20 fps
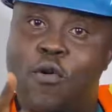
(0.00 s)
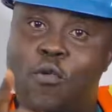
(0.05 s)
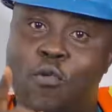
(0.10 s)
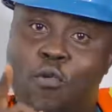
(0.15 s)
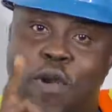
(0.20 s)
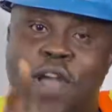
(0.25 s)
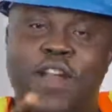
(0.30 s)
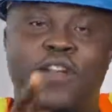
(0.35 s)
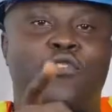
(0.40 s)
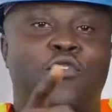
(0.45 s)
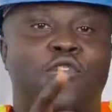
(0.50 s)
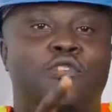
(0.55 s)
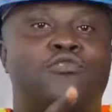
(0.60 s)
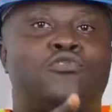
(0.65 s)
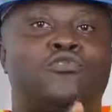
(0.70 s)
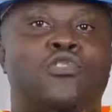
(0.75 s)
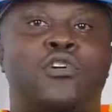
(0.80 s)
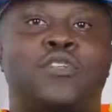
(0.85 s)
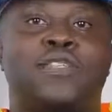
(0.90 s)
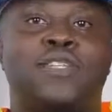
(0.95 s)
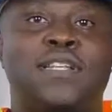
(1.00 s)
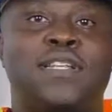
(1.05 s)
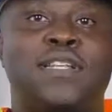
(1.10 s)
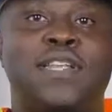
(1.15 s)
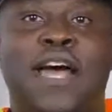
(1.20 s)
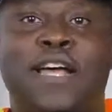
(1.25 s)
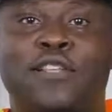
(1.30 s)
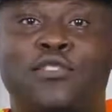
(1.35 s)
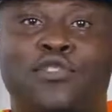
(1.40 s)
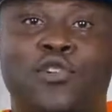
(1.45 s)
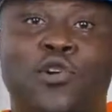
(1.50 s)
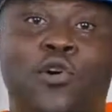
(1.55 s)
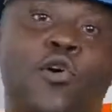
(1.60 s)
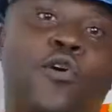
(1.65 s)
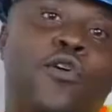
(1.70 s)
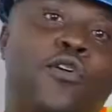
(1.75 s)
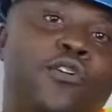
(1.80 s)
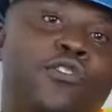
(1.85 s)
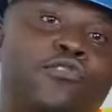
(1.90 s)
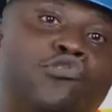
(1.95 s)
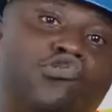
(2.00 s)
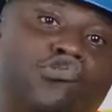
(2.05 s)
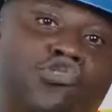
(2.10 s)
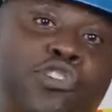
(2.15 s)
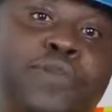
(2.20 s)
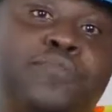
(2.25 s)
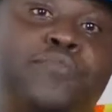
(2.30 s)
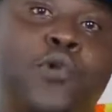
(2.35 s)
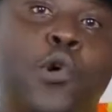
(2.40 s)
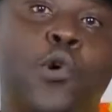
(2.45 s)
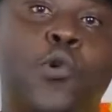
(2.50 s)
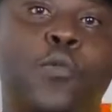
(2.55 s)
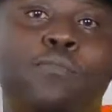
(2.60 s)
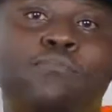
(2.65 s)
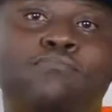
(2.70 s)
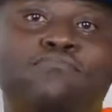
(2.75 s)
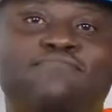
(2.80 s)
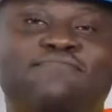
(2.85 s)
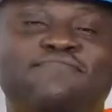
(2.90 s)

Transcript: when constructing that your dream home.